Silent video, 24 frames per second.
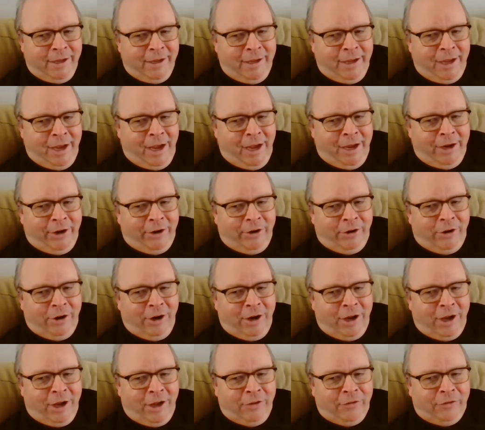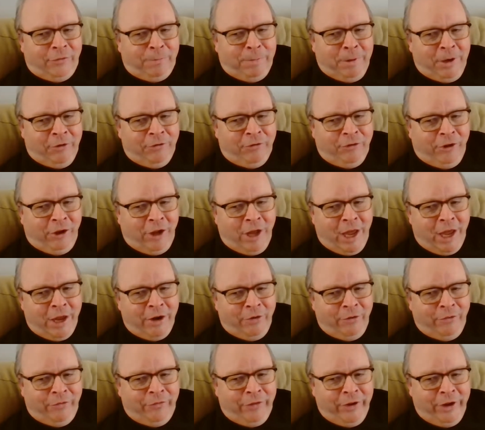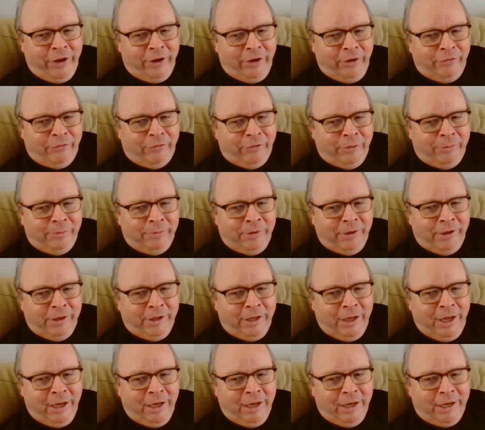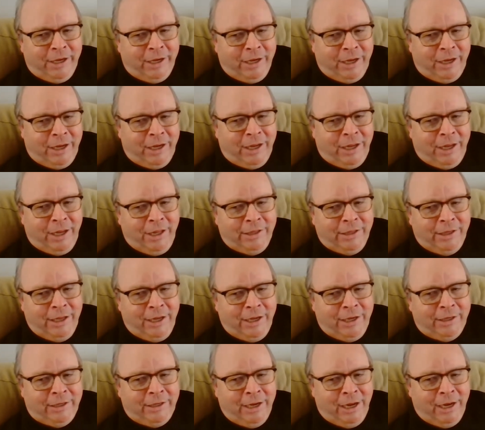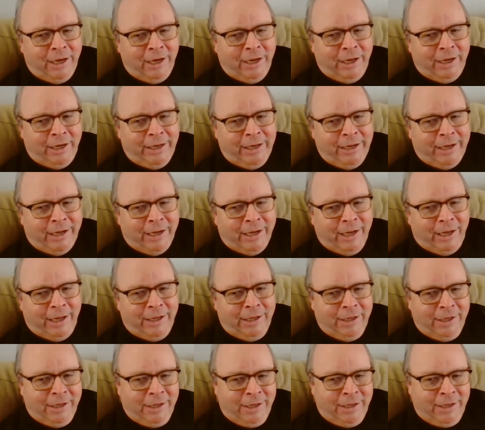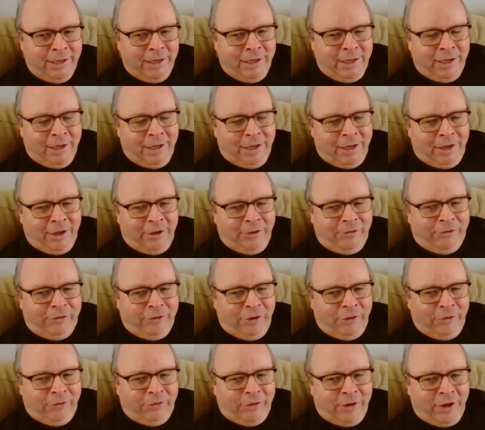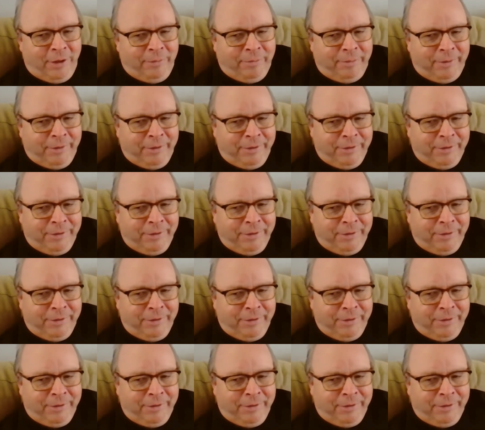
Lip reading: Yeah, your special auto feeder from Lake Tanganyika shows up.